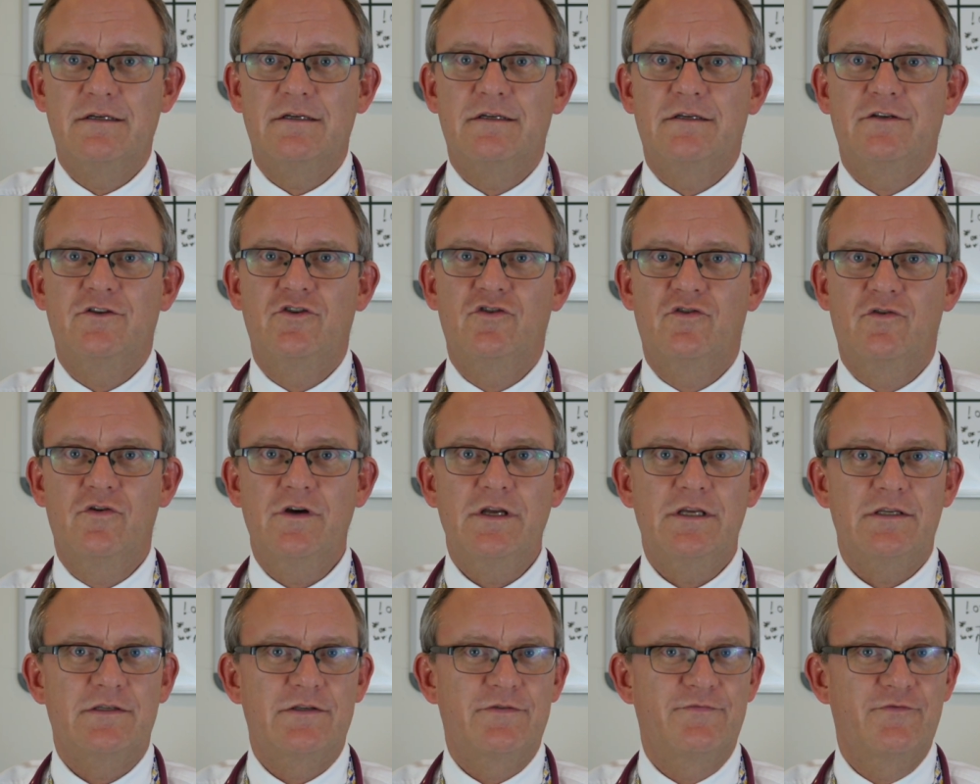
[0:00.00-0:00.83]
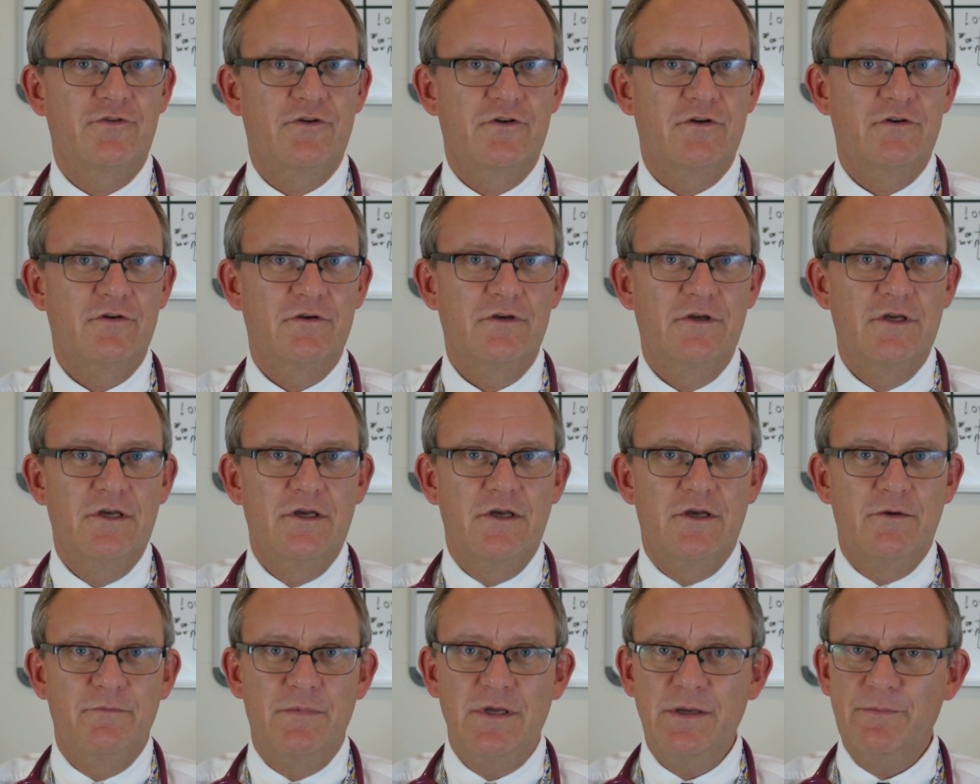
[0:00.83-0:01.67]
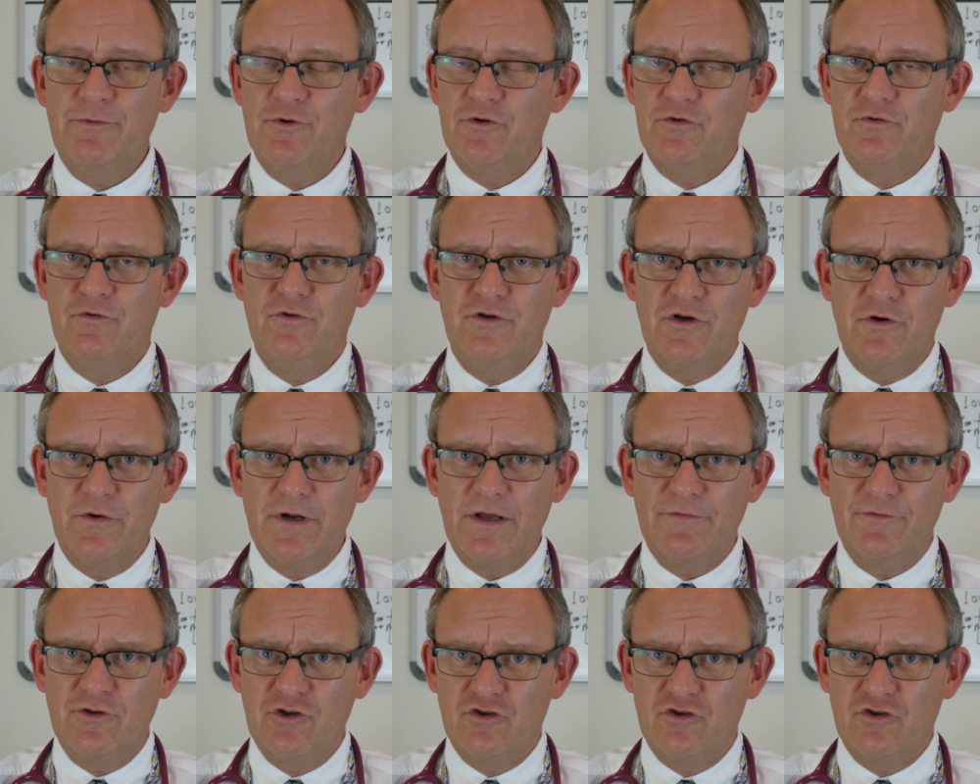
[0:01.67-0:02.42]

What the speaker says: choice for people who don't have to